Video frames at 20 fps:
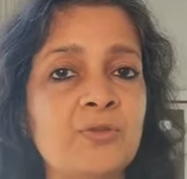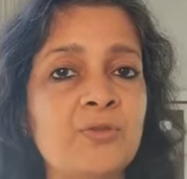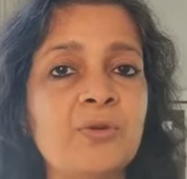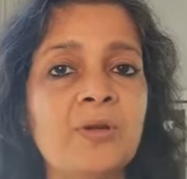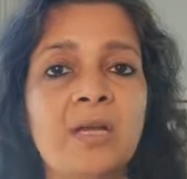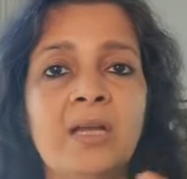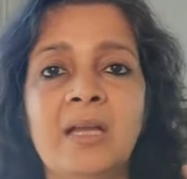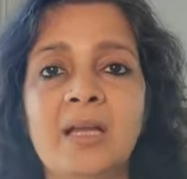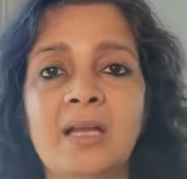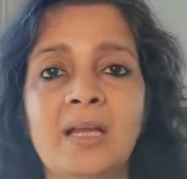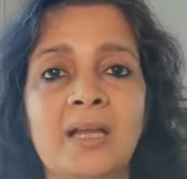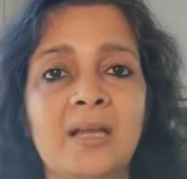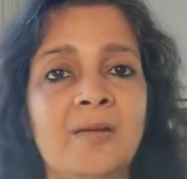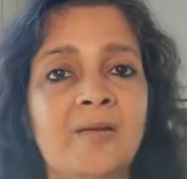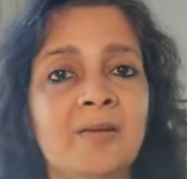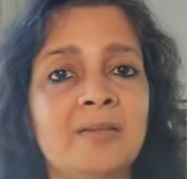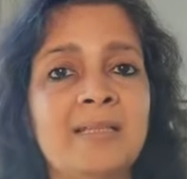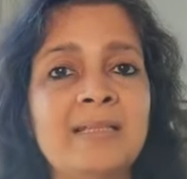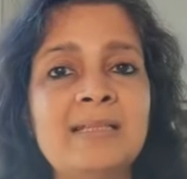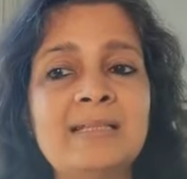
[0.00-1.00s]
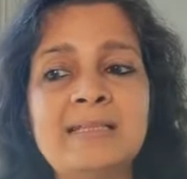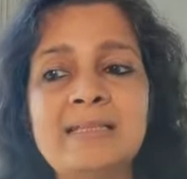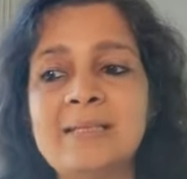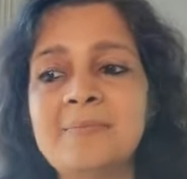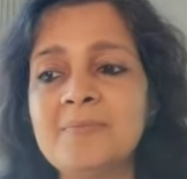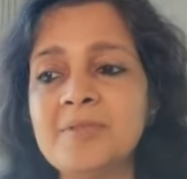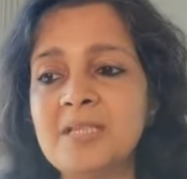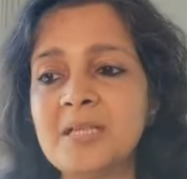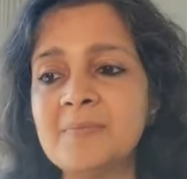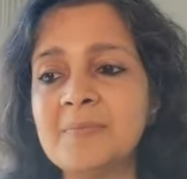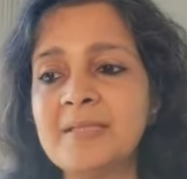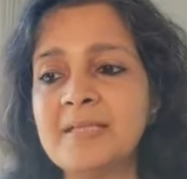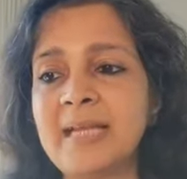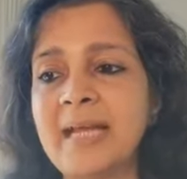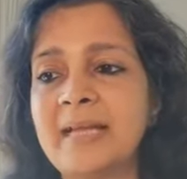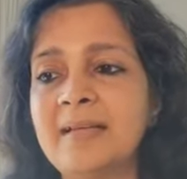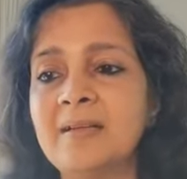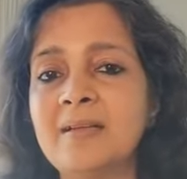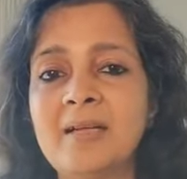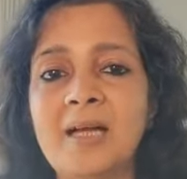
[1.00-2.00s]
So these symptoms
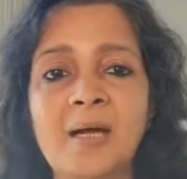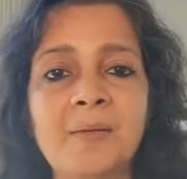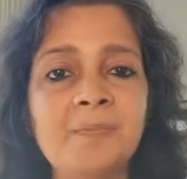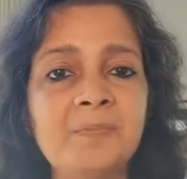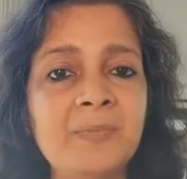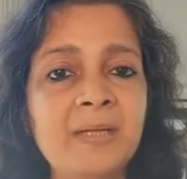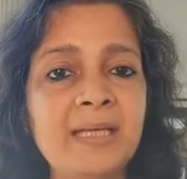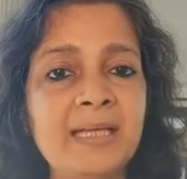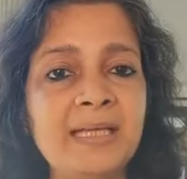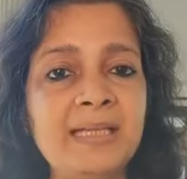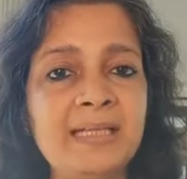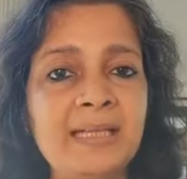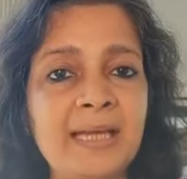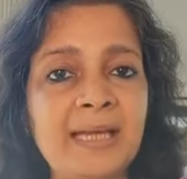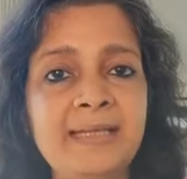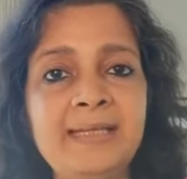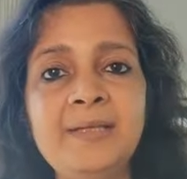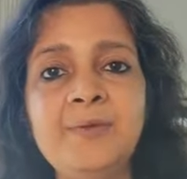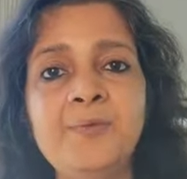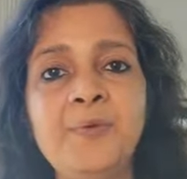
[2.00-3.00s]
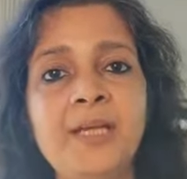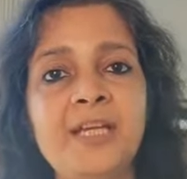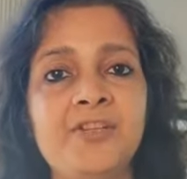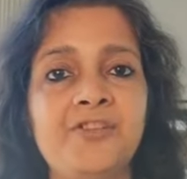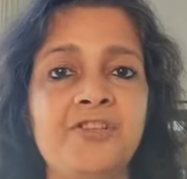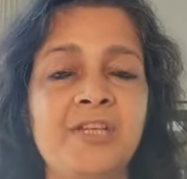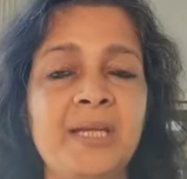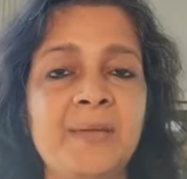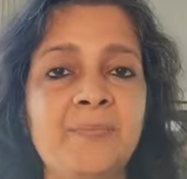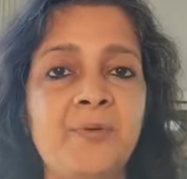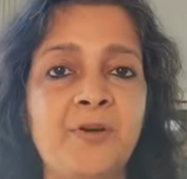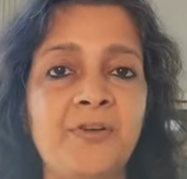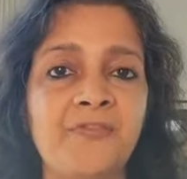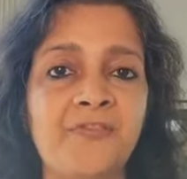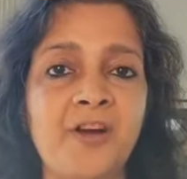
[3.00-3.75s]
can come in any way, shape or